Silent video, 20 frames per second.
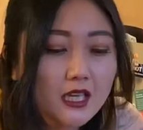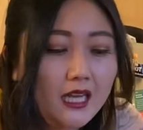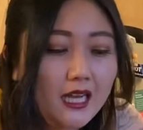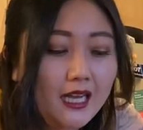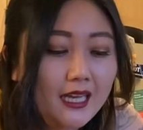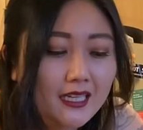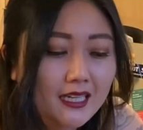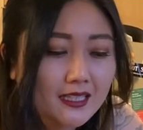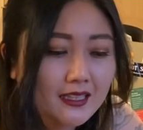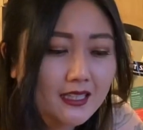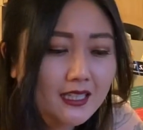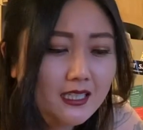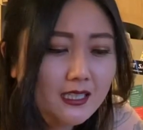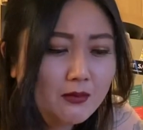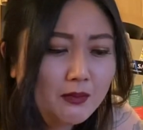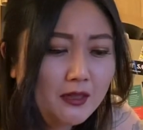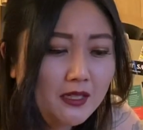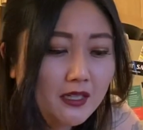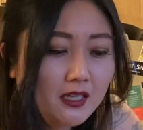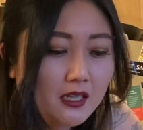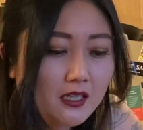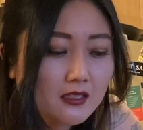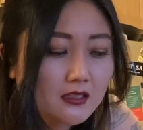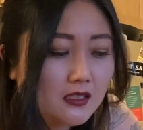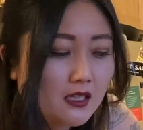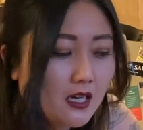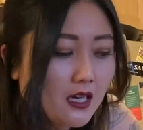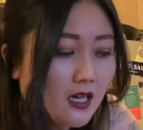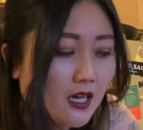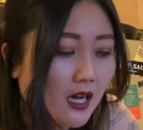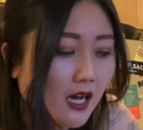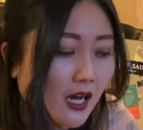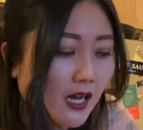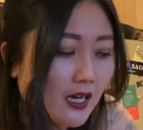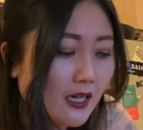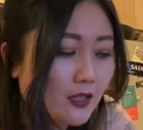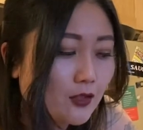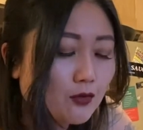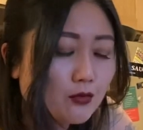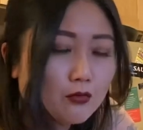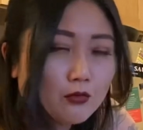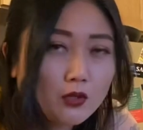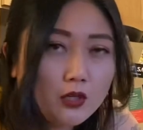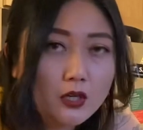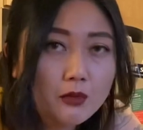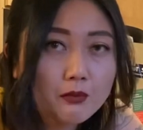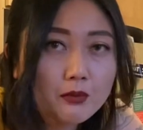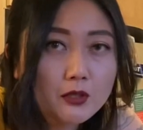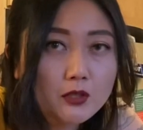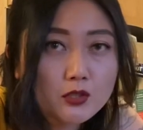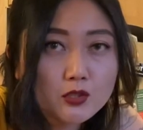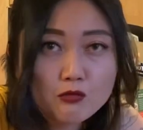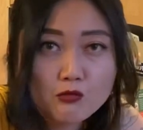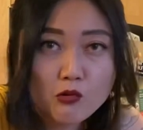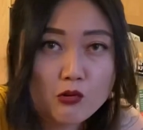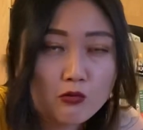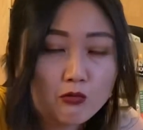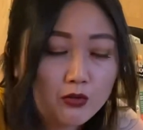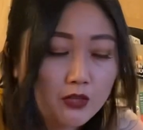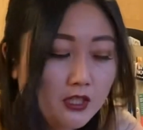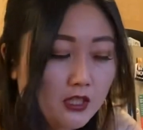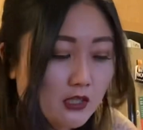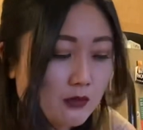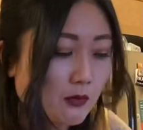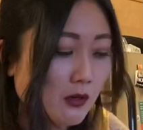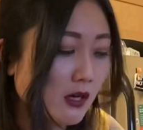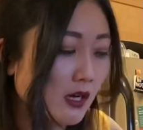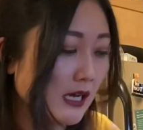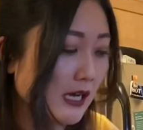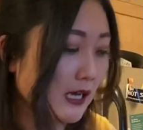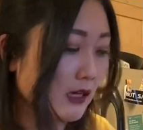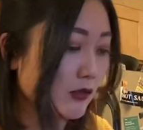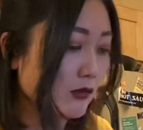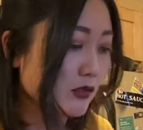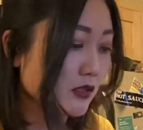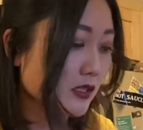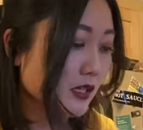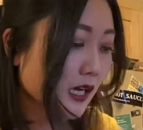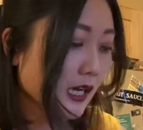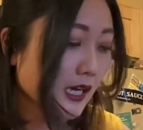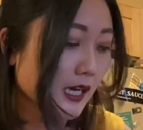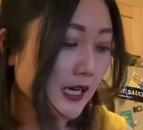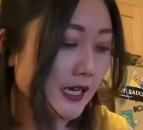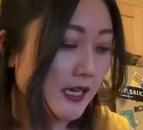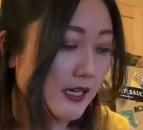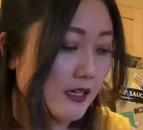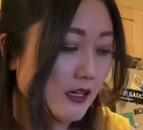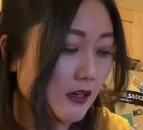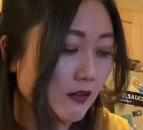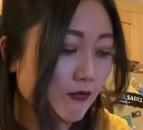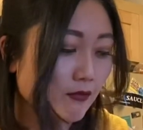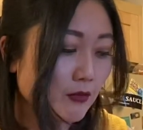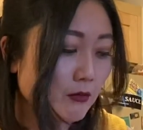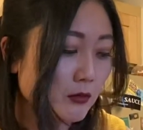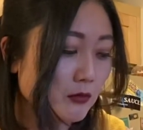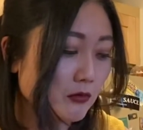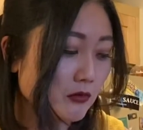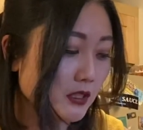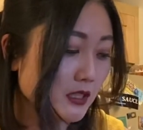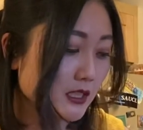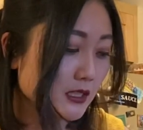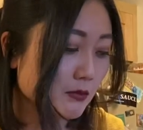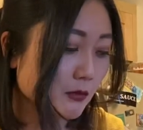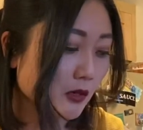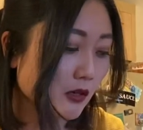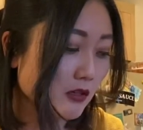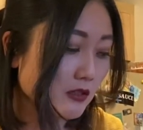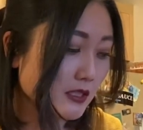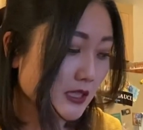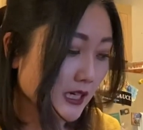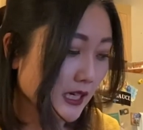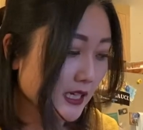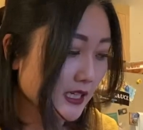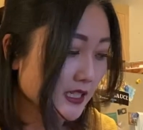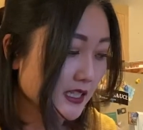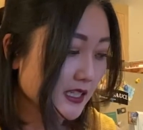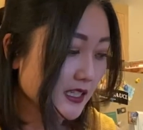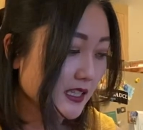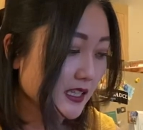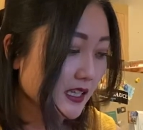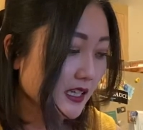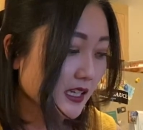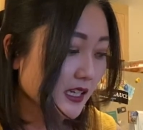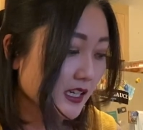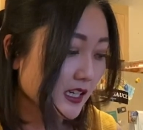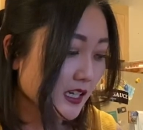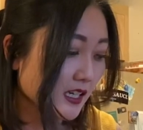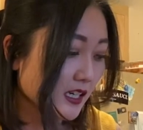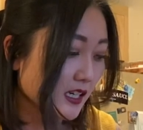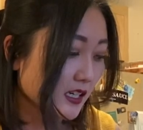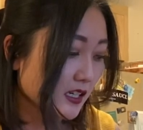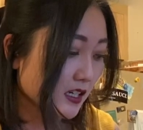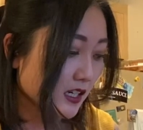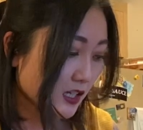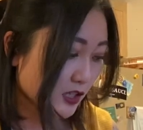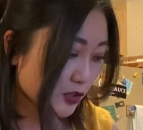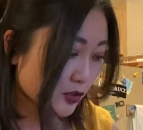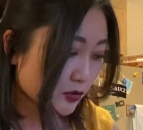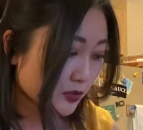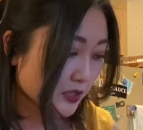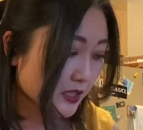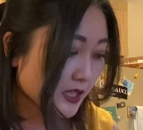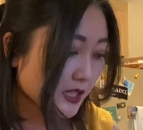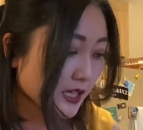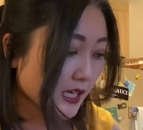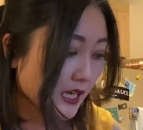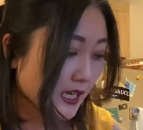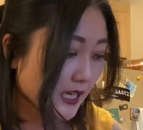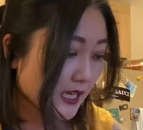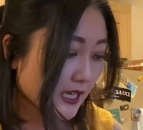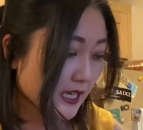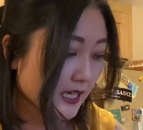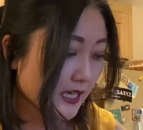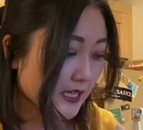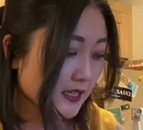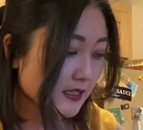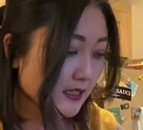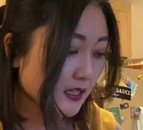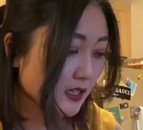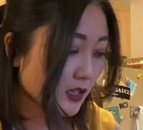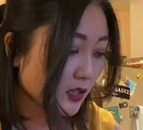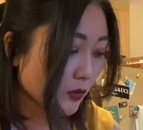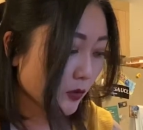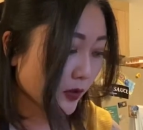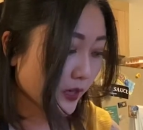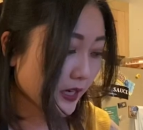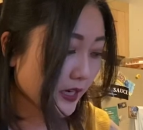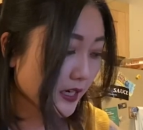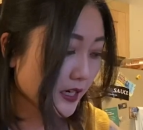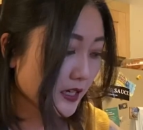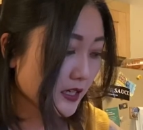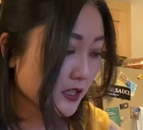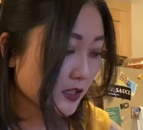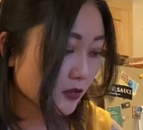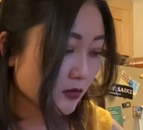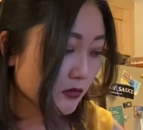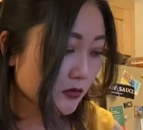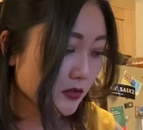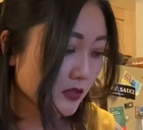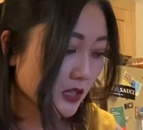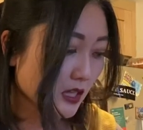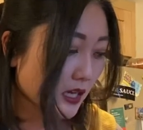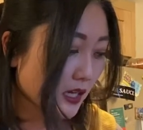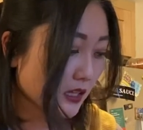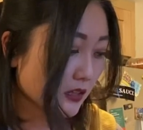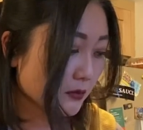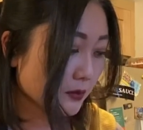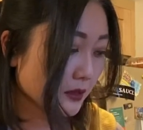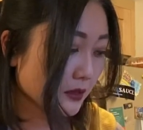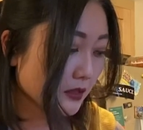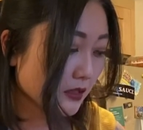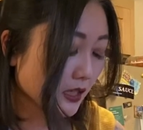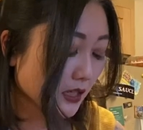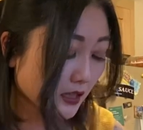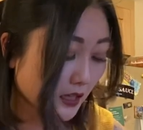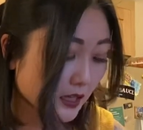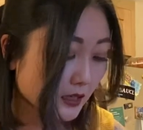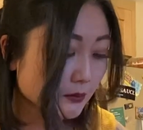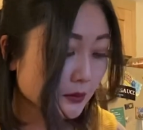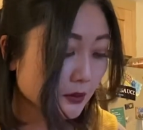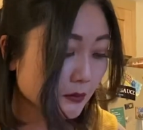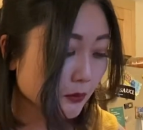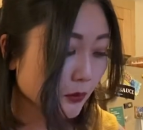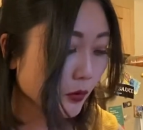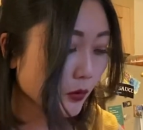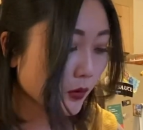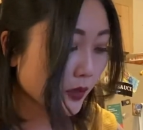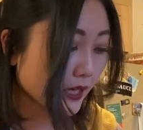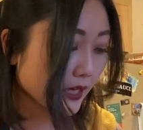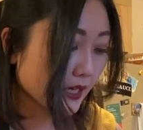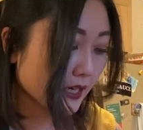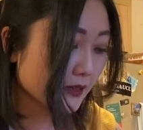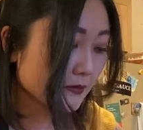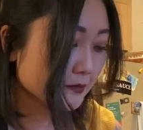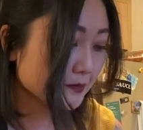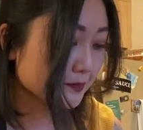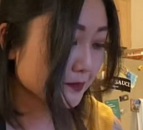And I think it's because I grew up in a really small house. I come from a really small, tiny country, and where there were a lot of, a lot of people, and